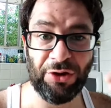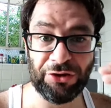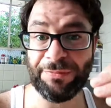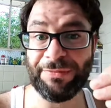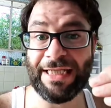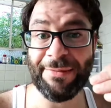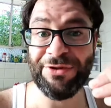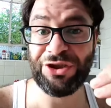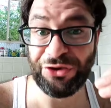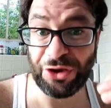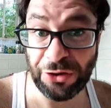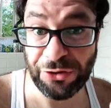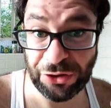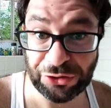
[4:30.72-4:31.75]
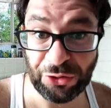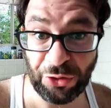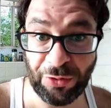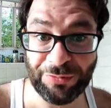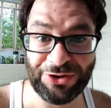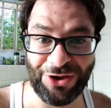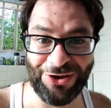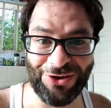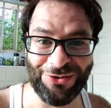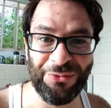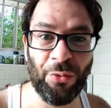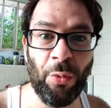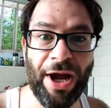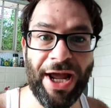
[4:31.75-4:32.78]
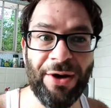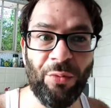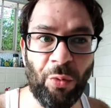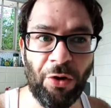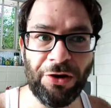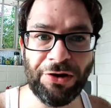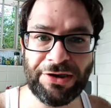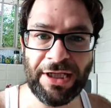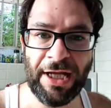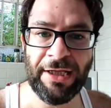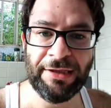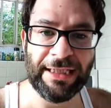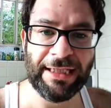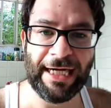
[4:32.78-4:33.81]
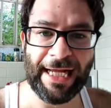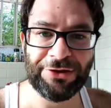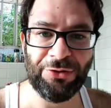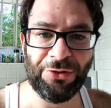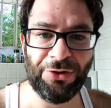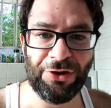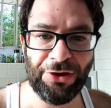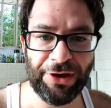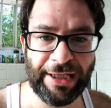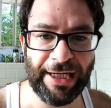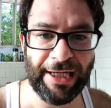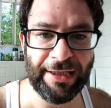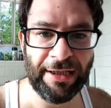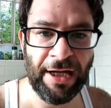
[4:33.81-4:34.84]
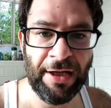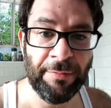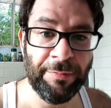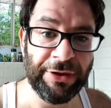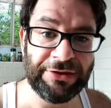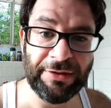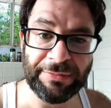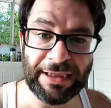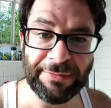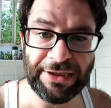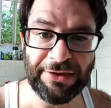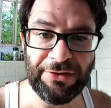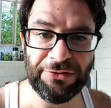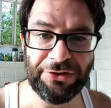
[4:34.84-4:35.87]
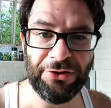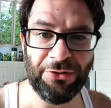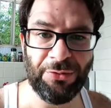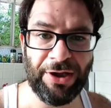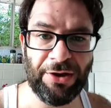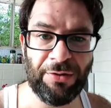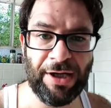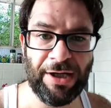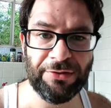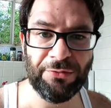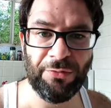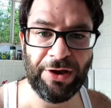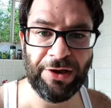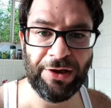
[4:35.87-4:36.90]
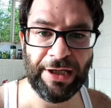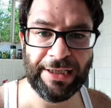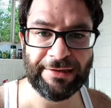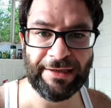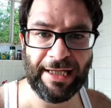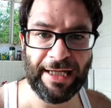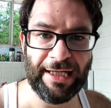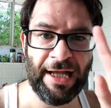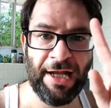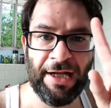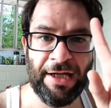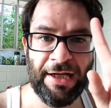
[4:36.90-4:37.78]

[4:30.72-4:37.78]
sometimes thunderstorms are way worse than an actual hurricane, but sometimes it goes the other way around, where it's like